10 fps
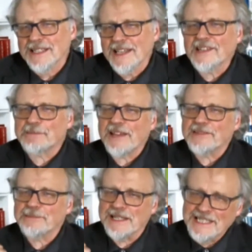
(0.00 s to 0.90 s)
express
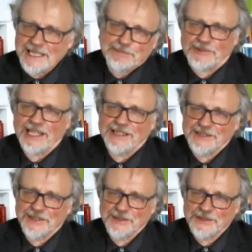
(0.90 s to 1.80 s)
my deep
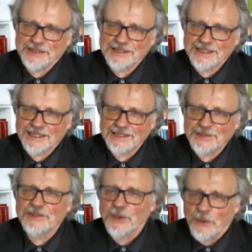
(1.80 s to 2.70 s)
gratitude
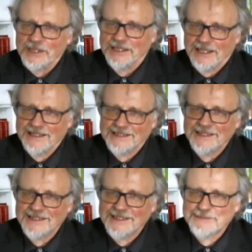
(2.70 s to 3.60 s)
to the
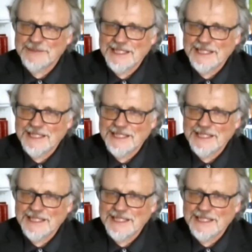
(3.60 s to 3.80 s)
organizers